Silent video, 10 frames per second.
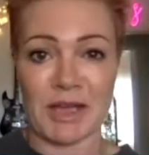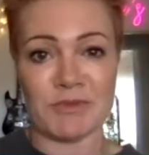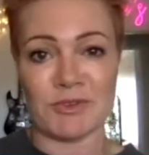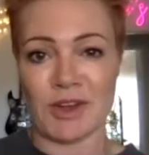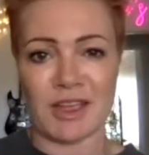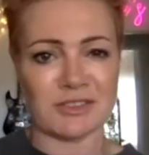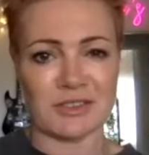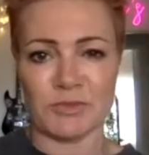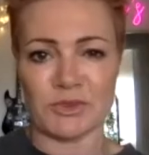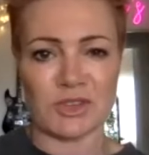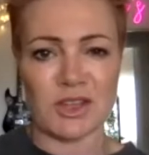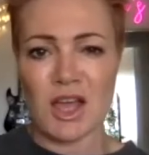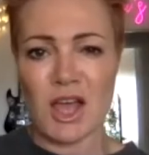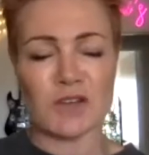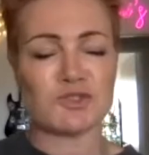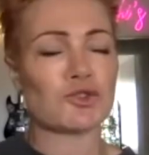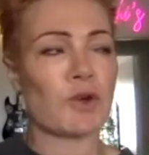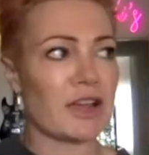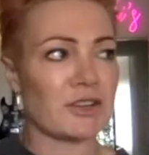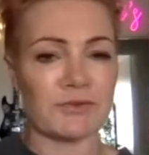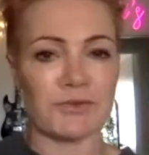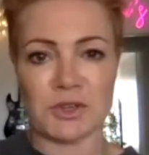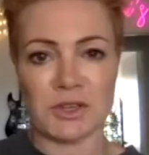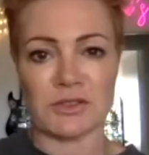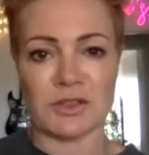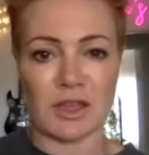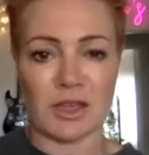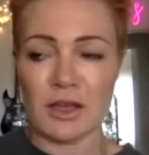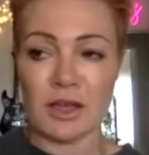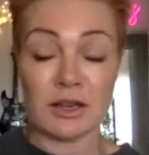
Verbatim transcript: Baby grands are the most attractive looking thing.